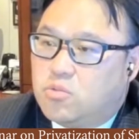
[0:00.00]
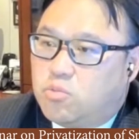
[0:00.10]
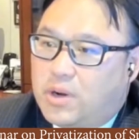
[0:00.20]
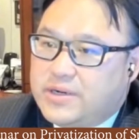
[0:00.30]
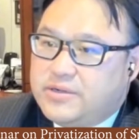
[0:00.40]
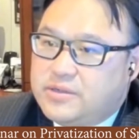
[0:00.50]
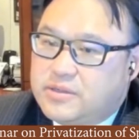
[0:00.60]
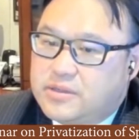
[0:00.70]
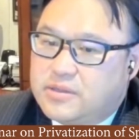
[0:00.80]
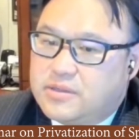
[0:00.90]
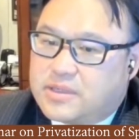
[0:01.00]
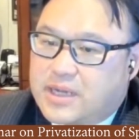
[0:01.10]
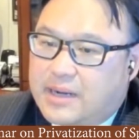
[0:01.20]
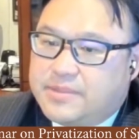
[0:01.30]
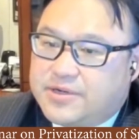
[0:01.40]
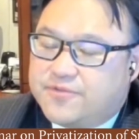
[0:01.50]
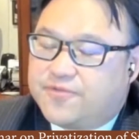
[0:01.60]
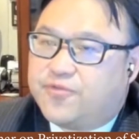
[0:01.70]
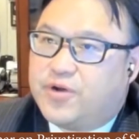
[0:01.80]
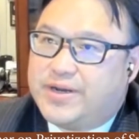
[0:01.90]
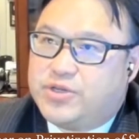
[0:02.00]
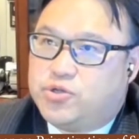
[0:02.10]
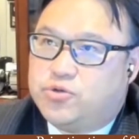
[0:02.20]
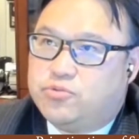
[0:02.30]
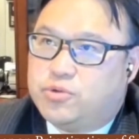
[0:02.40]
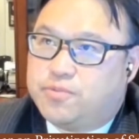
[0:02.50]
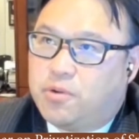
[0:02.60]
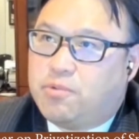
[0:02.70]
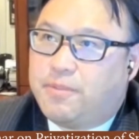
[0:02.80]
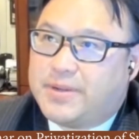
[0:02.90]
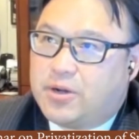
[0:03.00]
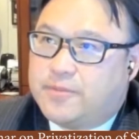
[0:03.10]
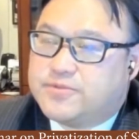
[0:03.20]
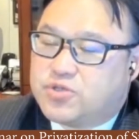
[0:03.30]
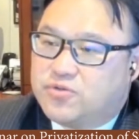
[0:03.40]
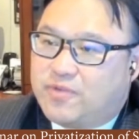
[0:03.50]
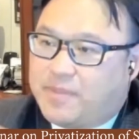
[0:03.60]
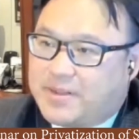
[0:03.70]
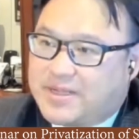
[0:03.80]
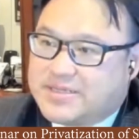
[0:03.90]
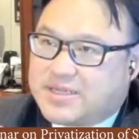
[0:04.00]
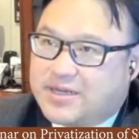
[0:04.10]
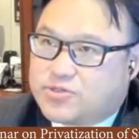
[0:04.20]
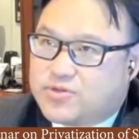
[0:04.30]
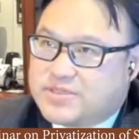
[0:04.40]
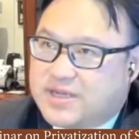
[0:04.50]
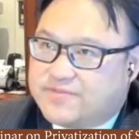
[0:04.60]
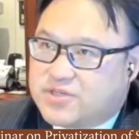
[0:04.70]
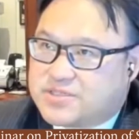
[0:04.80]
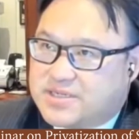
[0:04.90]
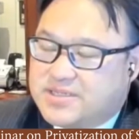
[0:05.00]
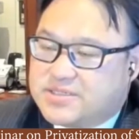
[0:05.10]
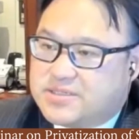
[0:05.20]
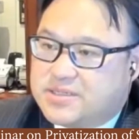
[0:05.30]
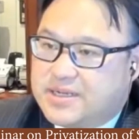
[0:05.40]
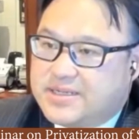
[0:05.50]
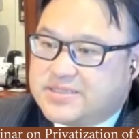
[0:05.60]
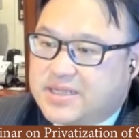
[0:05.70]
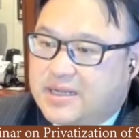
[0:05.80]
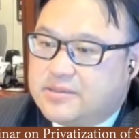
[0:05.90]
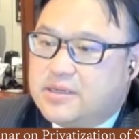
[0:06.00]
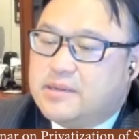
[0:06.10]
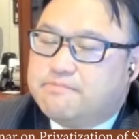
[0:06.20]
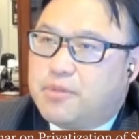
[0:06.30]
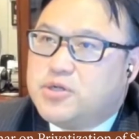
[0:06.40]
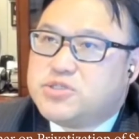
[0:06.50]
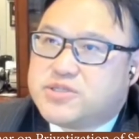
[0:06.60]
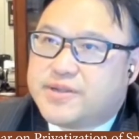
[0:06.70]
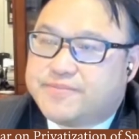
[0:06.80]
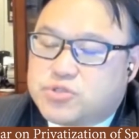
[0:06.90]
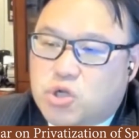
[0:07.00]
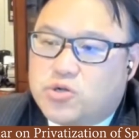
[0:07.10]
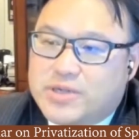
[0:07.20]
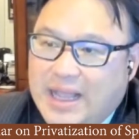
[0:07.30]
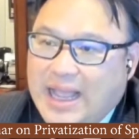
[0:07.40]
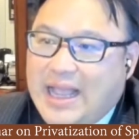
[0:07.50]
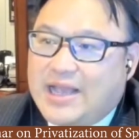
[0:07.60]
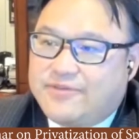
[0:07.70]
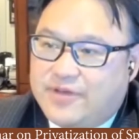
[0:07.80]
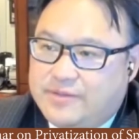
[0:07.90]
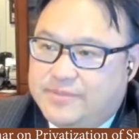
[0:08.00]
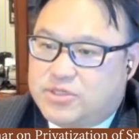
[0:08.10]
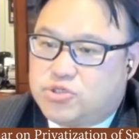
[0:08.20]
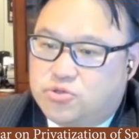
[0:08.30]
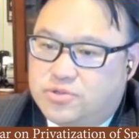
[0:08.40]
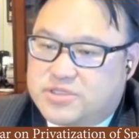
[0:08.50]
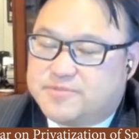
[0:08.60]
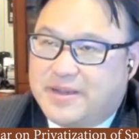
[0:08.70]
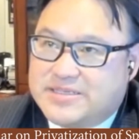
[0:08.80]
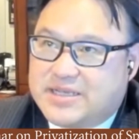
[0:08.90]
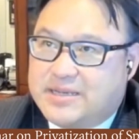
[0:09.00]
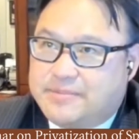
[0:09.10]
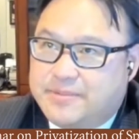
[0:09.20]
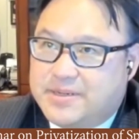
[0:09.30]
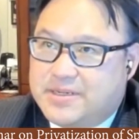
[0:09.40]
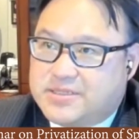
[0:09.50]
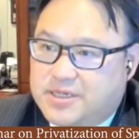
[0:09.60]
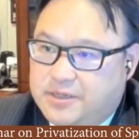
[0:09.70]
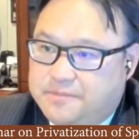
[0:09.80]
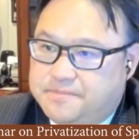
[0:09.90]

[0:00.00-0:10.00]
One common thread you would probably observe about these countries I've just listed is that most of them don't have a mature space capability.